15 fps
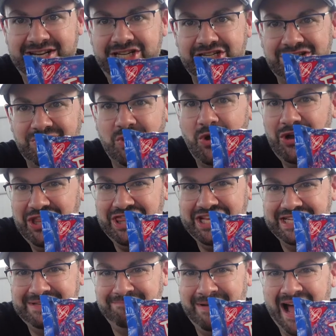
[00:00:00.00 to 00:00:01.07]
just look at
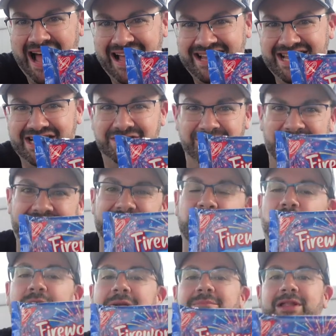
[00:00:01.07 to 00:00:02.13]
this package. My
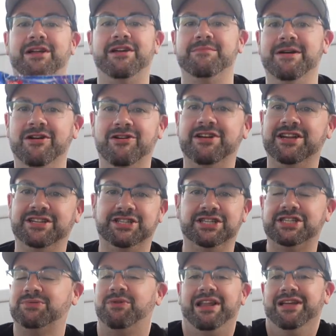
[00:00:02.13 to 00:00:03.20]
inner red-blooded American is
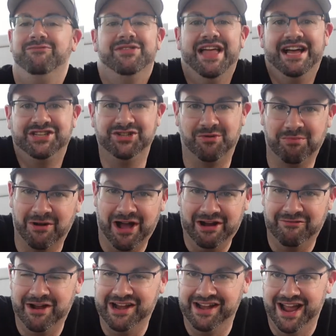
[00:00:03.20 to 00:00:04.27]
just swelling with national
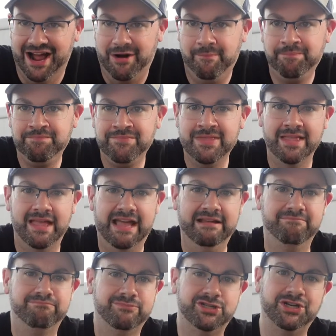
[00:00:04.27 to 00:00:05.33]
pride right now.
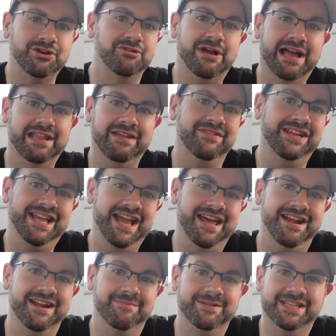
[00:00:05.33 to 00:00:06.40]
And sure, I live in
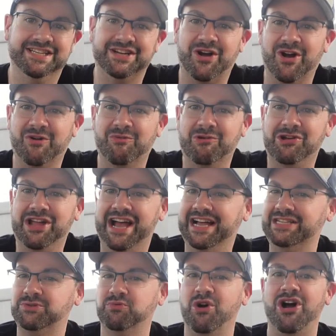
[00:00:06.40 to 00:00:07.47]
Canada, but this artwork
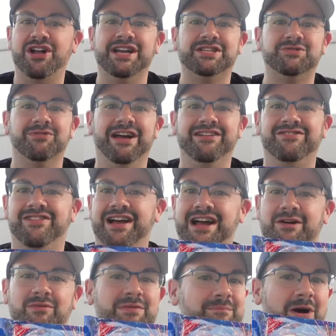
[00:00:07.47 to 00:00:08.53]
has rockets, red
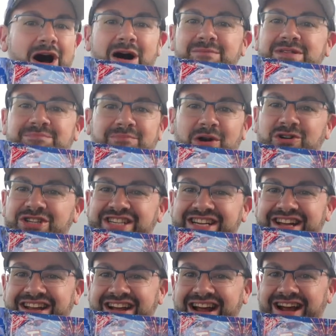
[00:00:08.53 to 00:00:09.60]
glare, with bombs
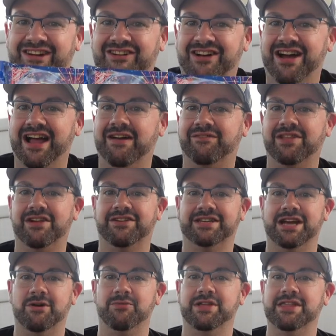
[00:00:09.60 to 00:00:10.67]
bursting in air, and I have little
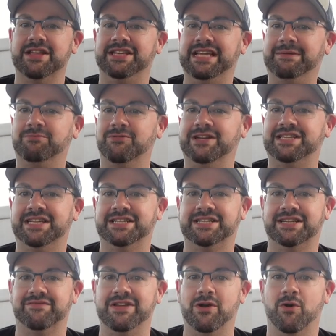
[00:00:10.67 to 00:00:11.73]
doubt within the deep
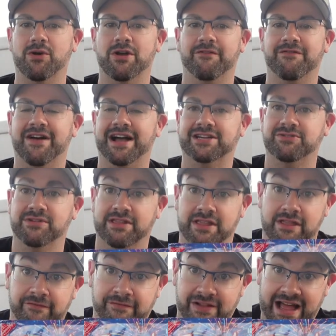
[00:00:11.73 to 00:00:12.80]
recesses of the Oreo factory
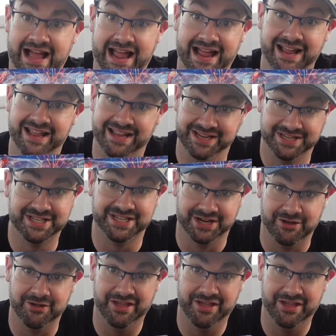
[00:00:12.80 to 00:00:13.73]
that the flag is still